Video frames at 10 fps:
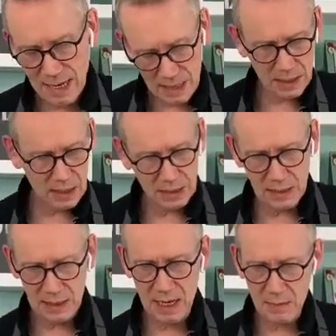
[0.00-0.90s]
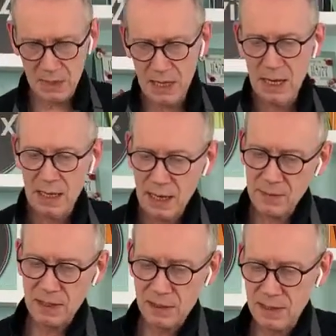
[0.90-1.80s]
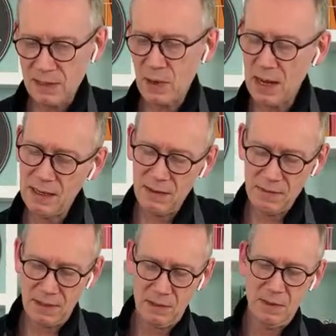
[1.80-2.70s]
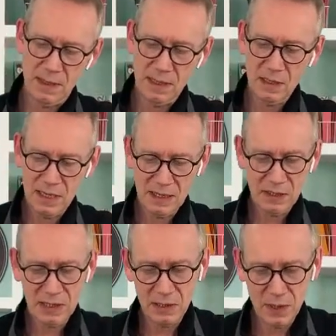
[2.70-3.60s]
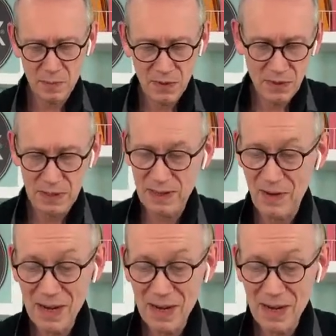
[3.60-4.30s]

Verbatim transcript: That is artsy stems. Now this this I love this one. This is silhouette birds.